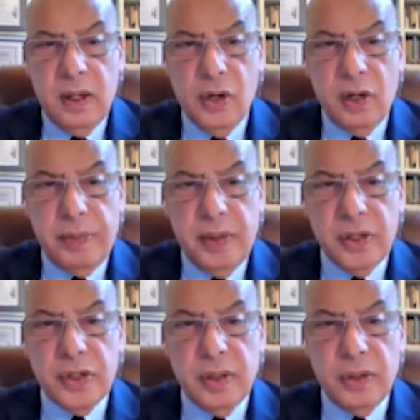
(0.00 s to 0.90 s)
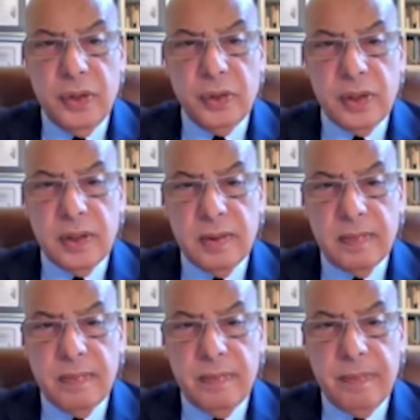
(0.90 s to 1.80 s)
On a personal note,
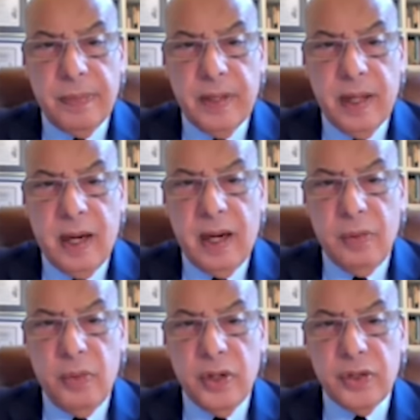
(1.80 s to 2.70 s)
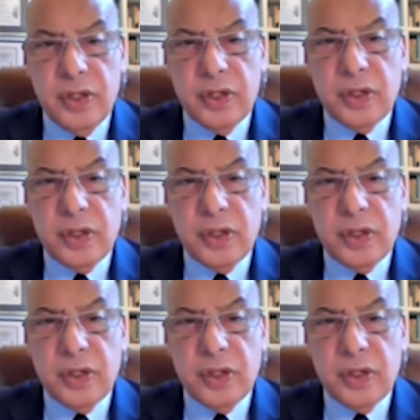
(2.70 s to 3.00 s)
I was his